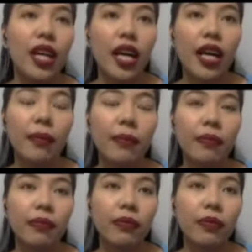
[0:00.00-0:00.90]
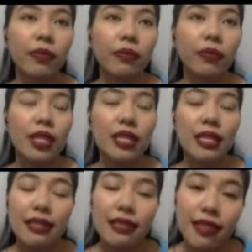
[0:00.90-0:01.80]
Um,
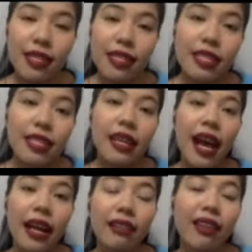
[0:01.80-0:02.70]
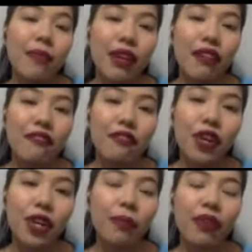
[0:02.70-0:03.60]
since this is an academic
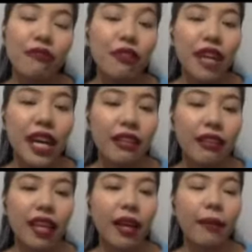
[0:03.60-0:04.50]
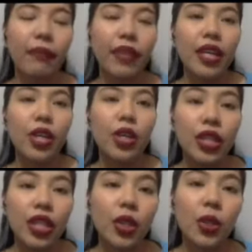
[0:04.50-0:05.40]
form of writing, you
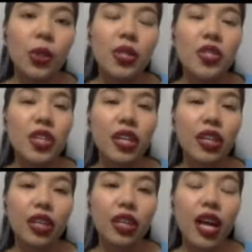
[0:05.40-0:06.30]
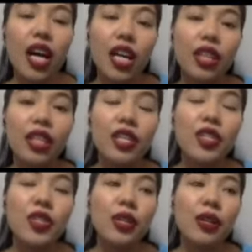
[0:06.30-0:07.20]
need to consider
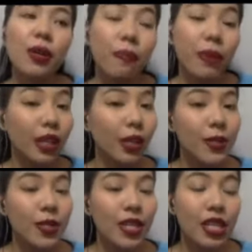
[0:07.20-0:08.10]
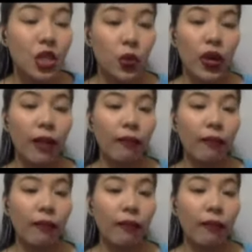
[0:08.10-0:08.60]
others' opinions as well.